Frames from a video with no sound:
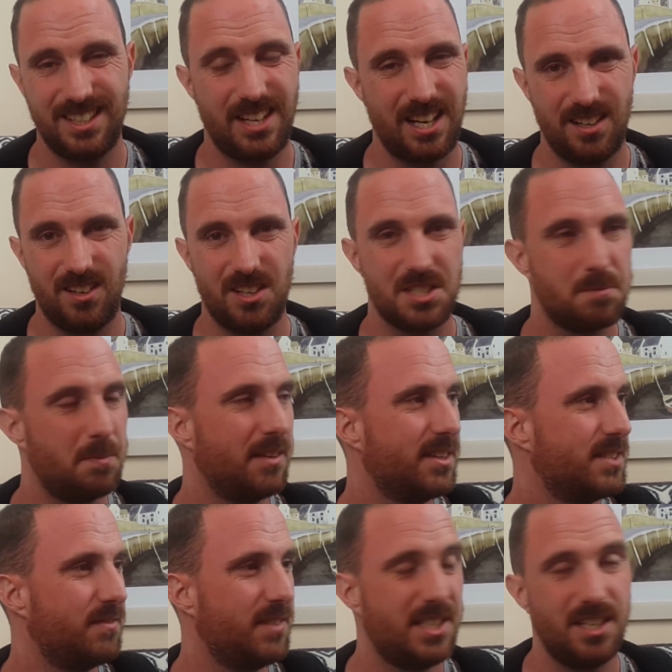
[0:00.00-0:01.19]
that last bit
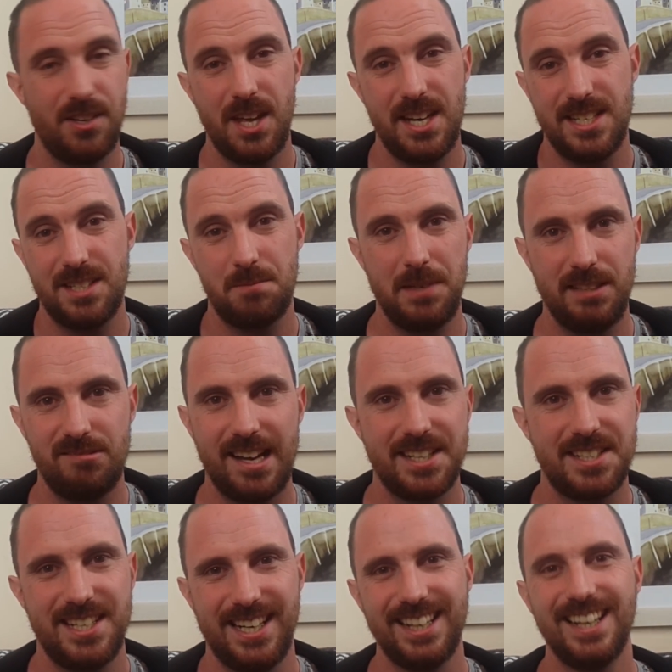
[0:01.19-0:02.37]
of this video then is me
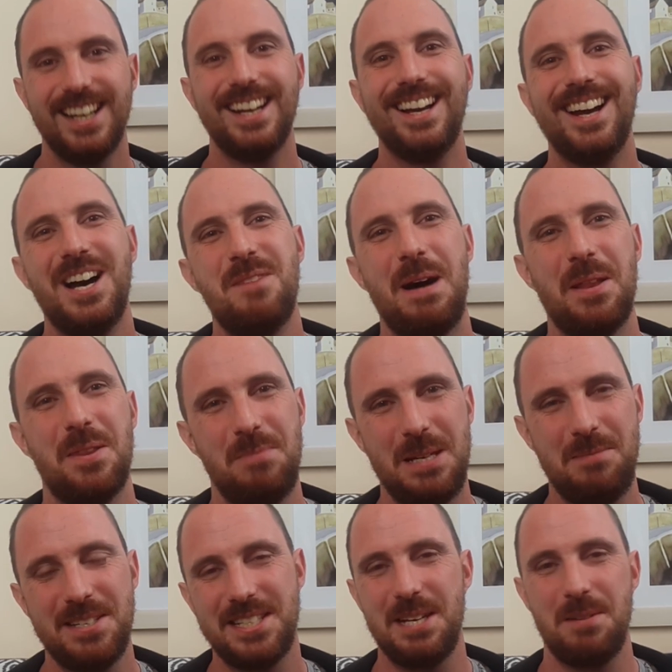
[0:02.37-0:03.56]
ranting about
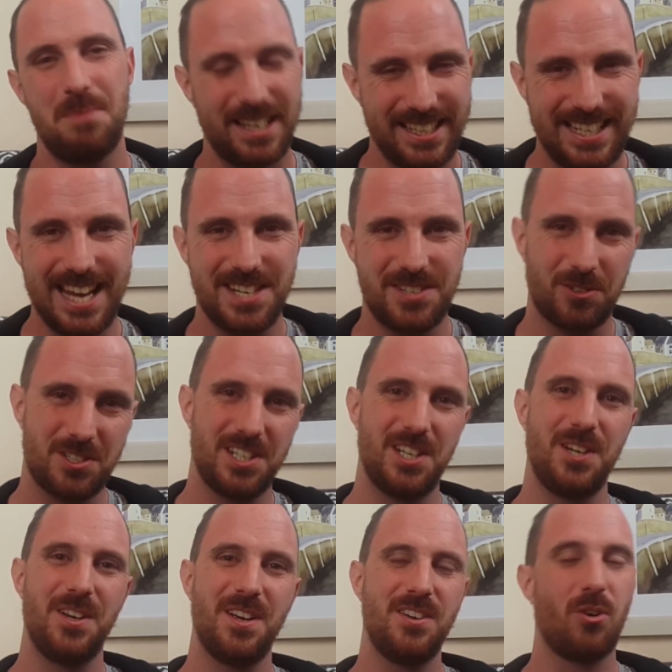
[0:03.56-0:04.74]
the BBC. But get
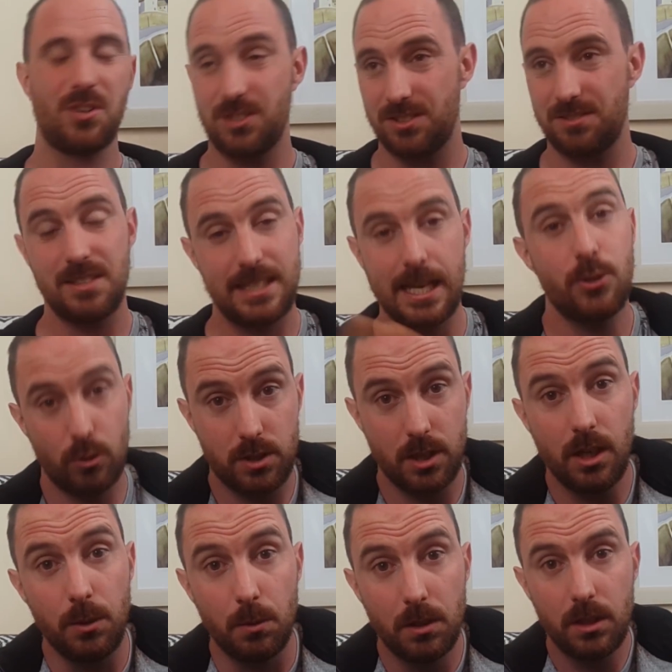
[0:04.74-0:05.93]
Doctor Who, not get
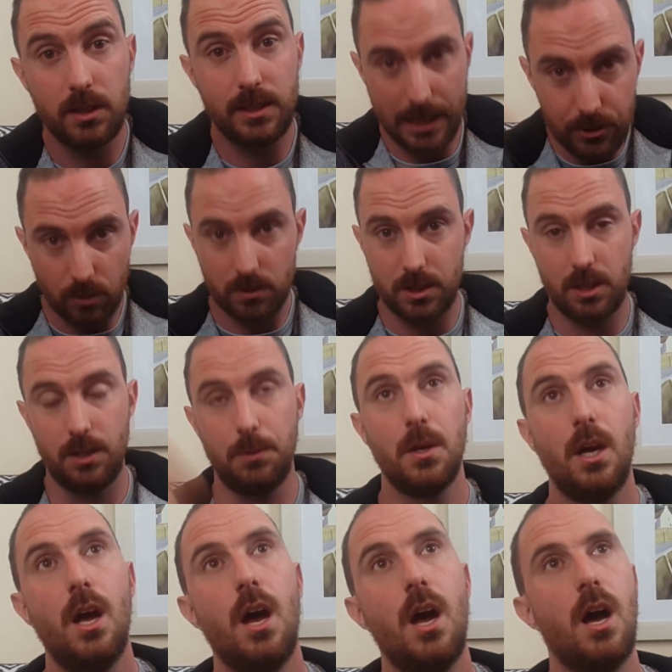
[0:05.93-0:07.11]
Doctor Who. Get Doctor Who.
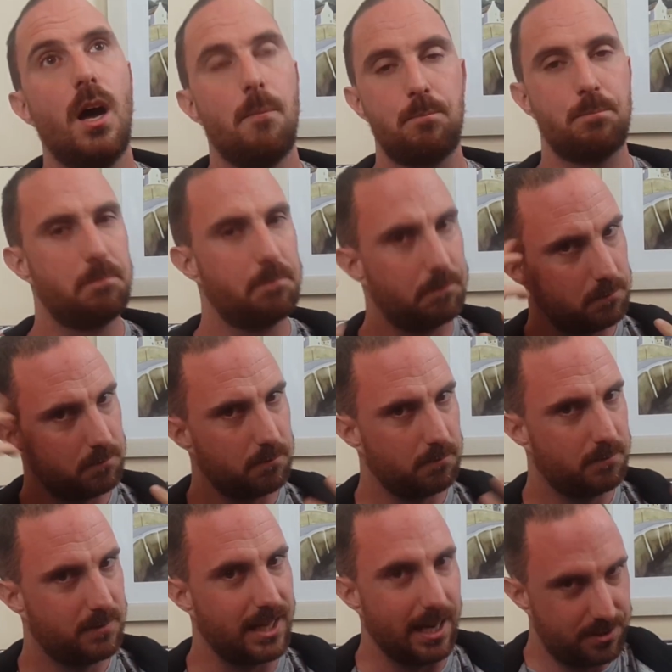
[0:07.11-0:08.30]

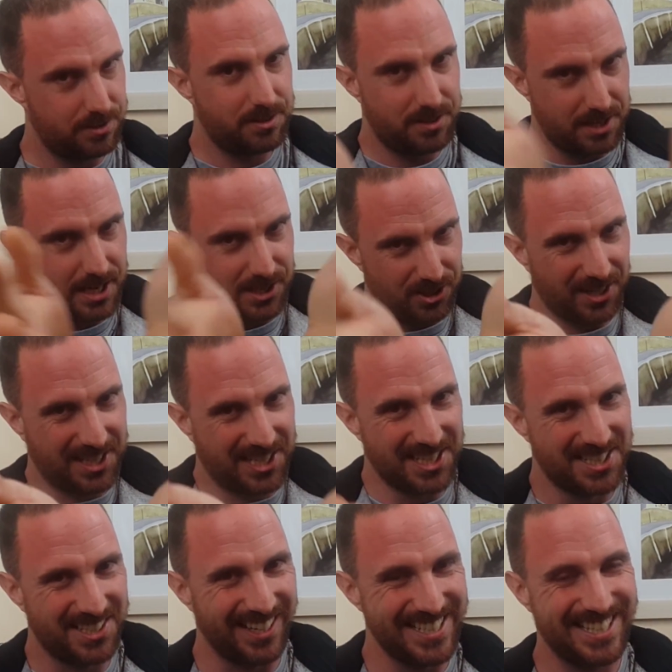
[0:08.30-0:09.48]
Get the
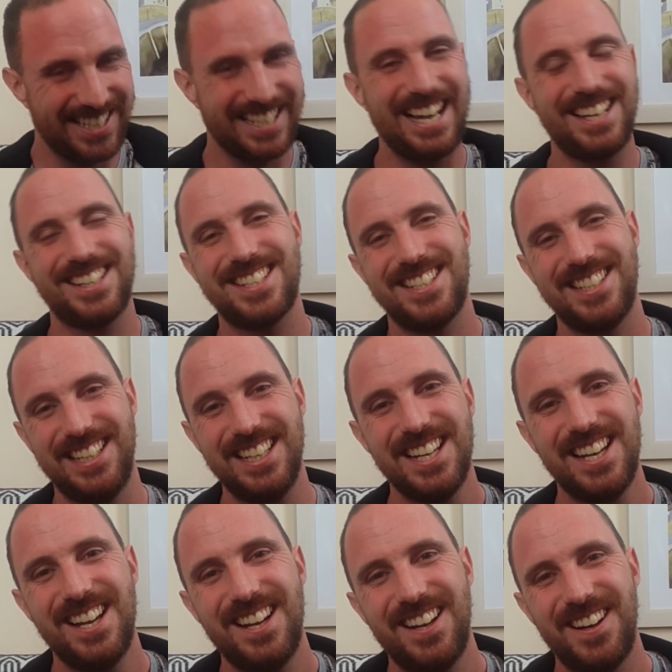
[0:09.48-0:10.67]
Hitchhiker's Guide to the
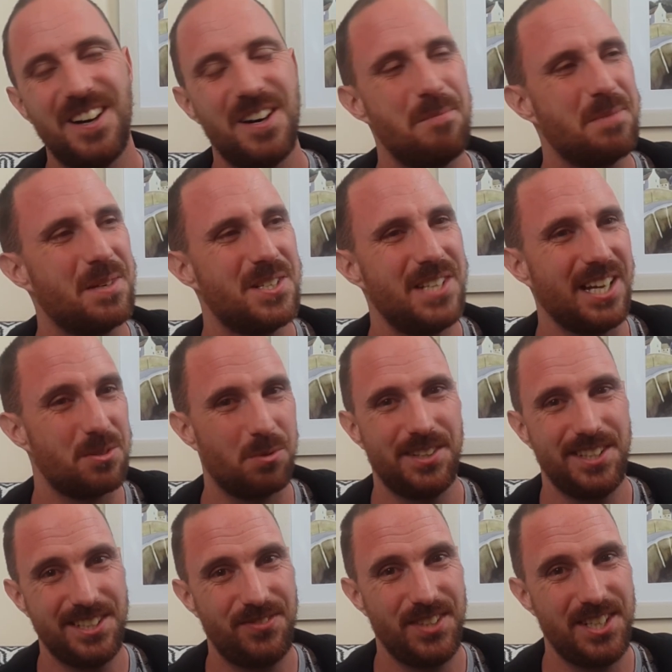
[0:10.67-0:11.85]
Galaxy, because that's
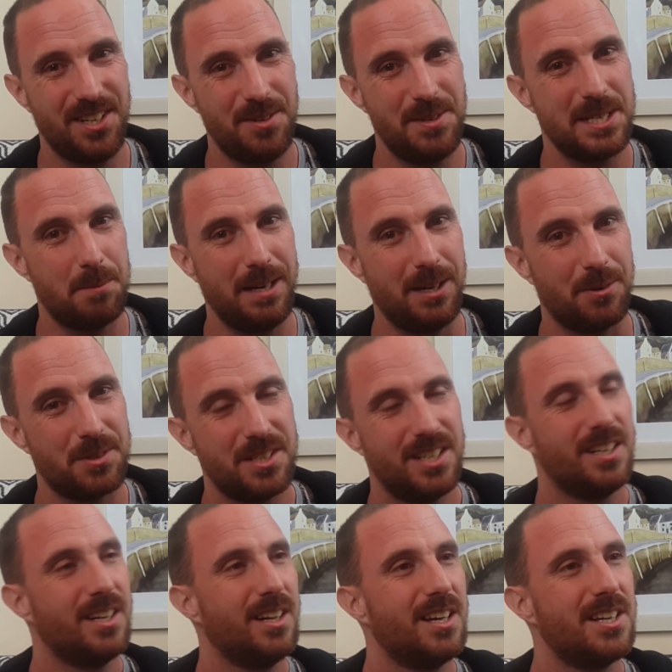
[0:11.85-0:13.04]
what this video is about.
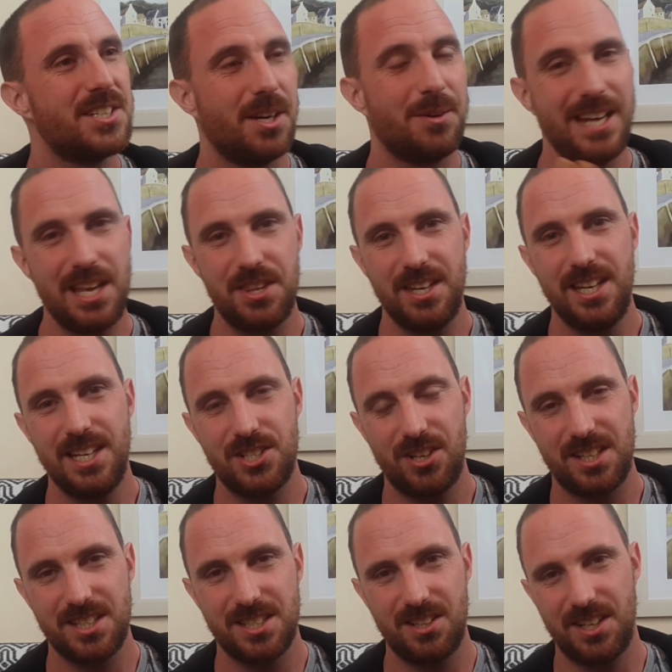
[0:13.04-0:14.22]
So get the
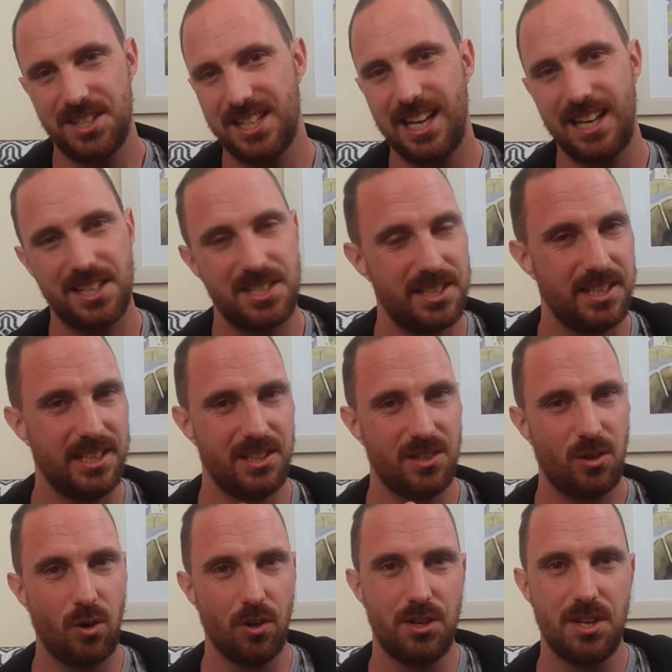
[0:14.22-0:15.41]
Hitchhiker's Guide to the
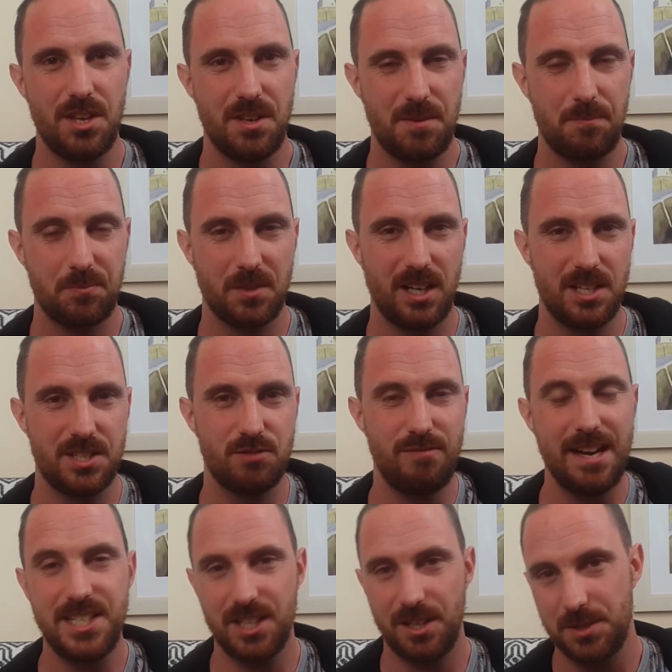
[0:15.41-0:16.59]
Galaxy on as
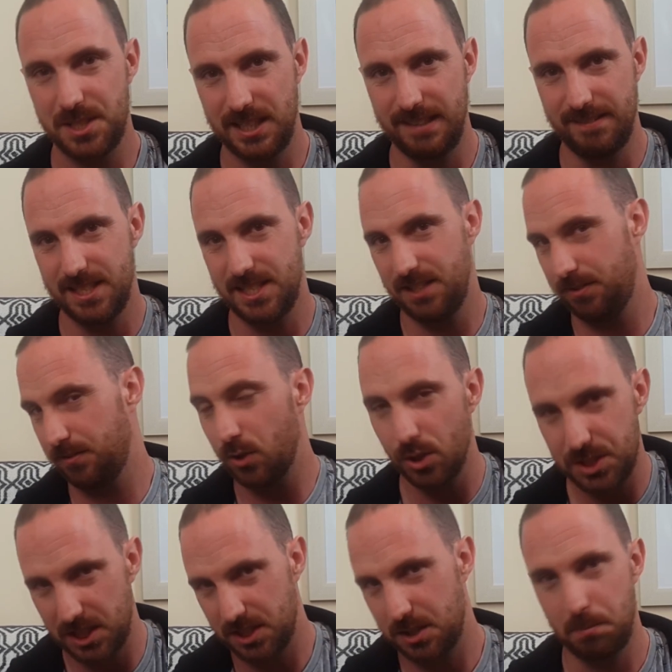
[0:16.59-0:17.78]
the radio series if you've
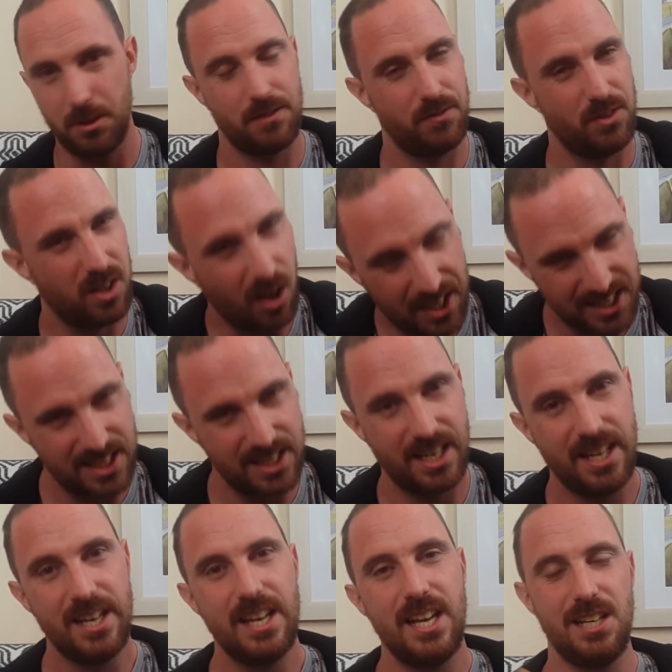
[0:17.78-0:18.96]
got it as the book, if you liked
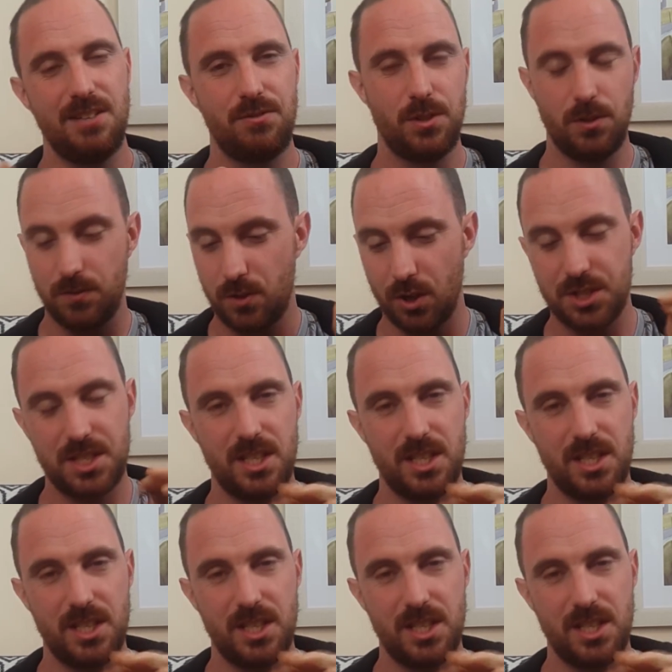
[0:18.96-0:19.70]
it. If you've